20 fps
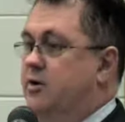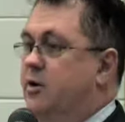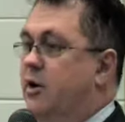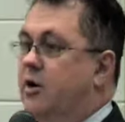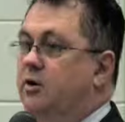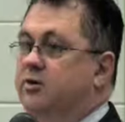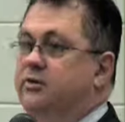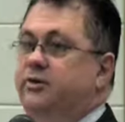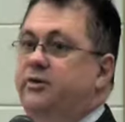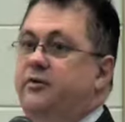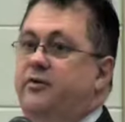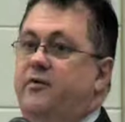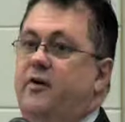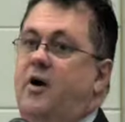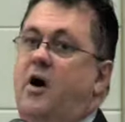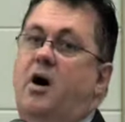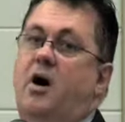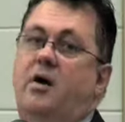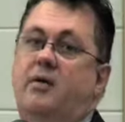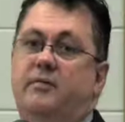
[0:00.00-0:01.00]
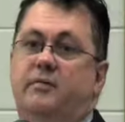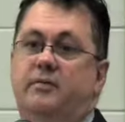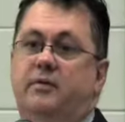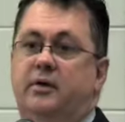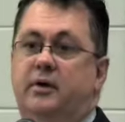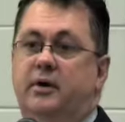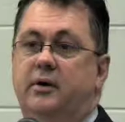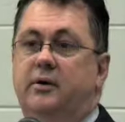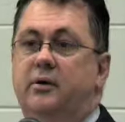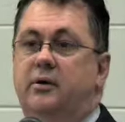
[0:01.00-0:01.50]
in Knox at
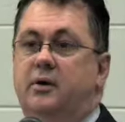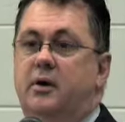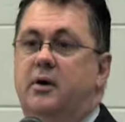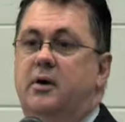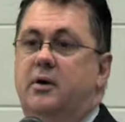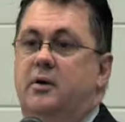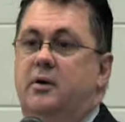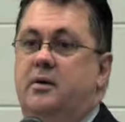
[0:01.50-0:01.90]
5, you know.